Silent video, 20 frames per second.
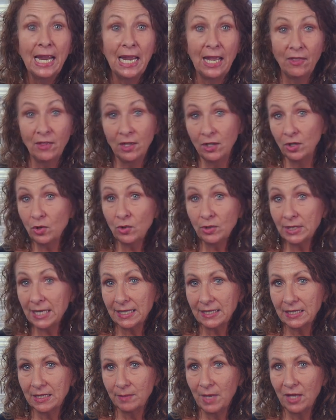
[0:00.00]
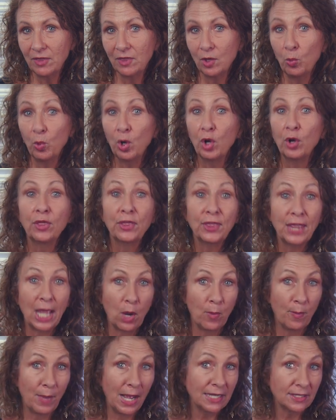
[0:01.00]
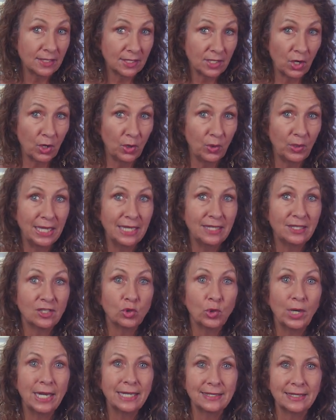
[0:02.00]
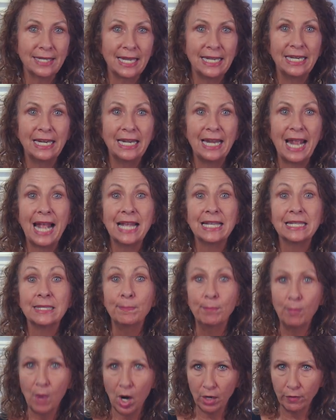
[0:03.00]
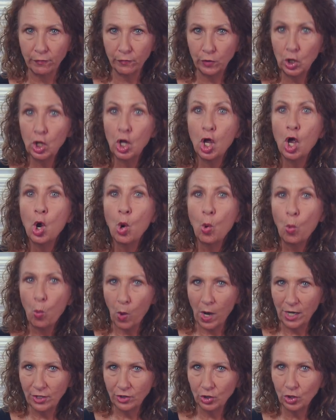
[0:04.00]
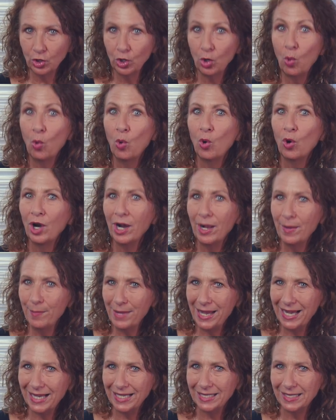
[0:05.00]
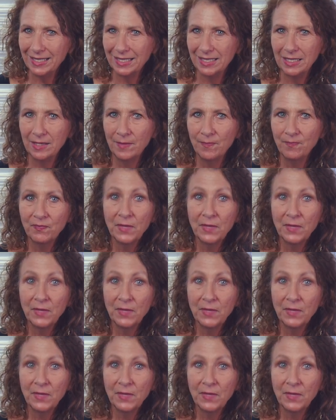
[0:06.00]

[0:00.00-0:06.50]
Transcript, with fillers: In the New Testament, the word thaumazo is translated as marvel, wonder, or amazed.